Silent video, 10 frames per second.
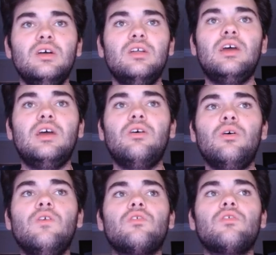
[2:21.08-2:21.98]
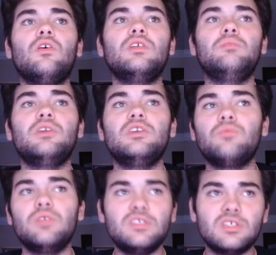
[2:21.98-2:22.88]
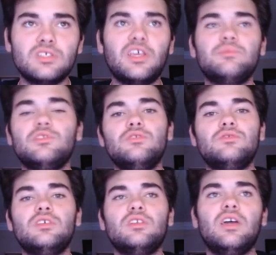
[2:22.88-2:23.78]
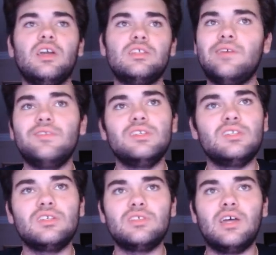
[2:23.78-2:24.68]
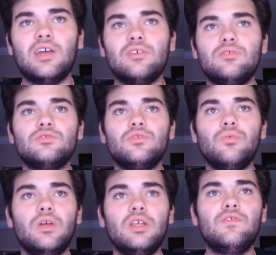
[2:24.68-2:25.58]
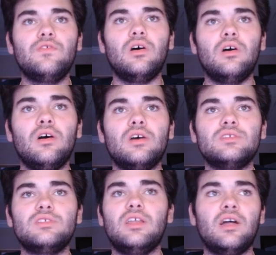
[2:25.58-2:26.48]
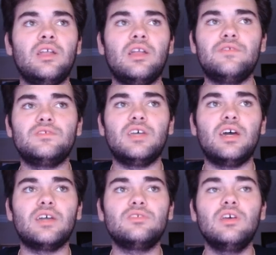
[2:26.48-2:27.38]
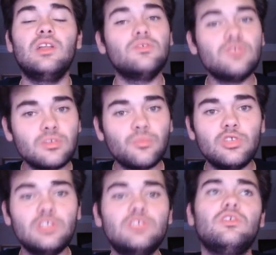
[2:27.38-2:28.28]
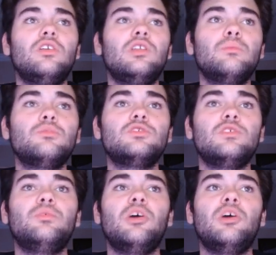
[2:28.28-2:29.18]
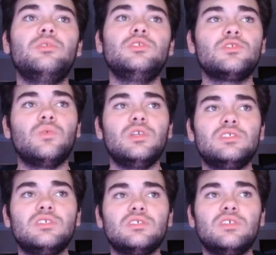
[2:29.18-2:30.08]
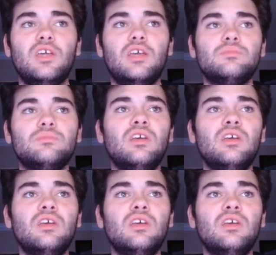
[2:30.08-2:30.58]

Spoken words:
Now, overall, he played 26 games at UCLA, had 76 tackles, 20 for loss, and 9.5 sacks. Those are some really solid numbers to put up in just 26 games.